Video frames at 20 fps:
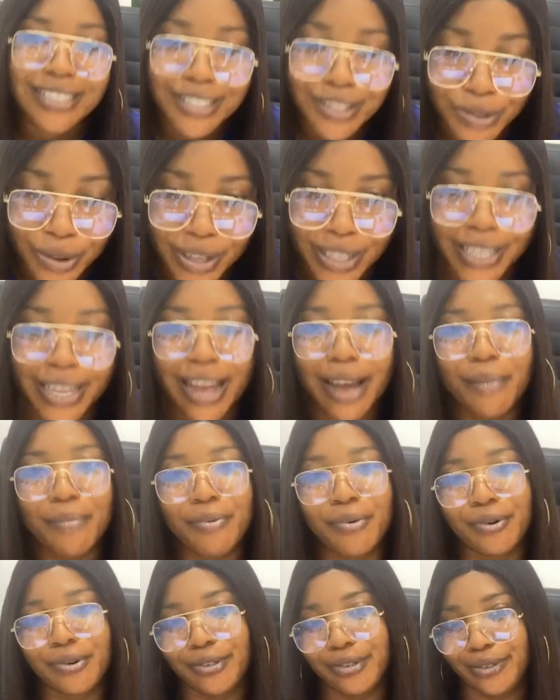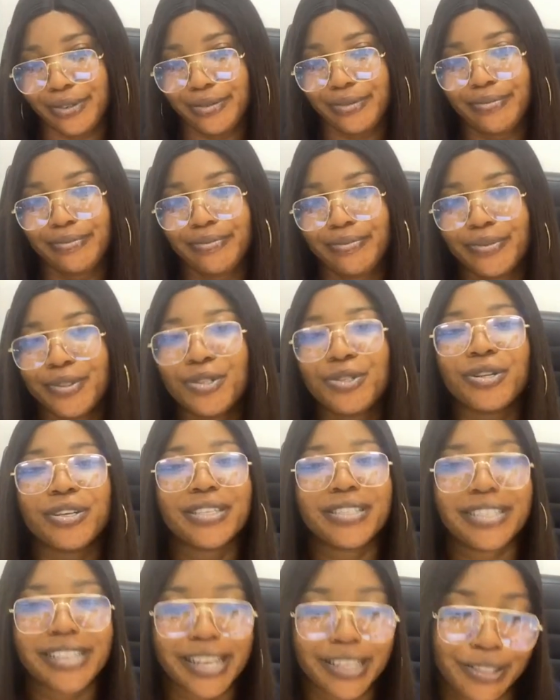study abroad
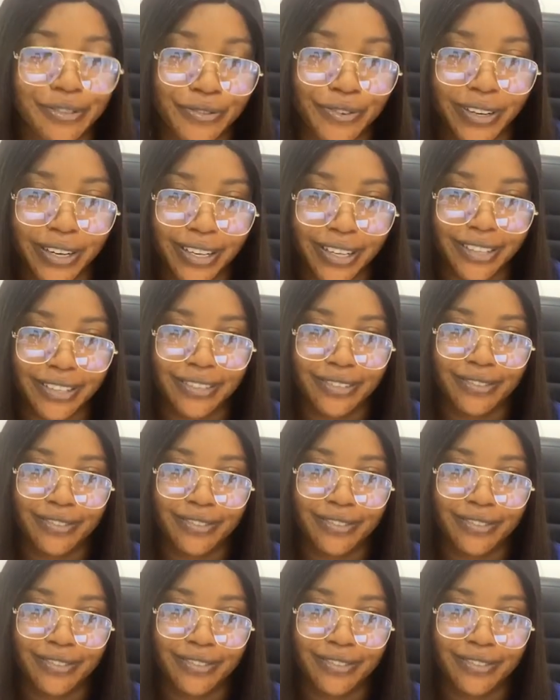successfully.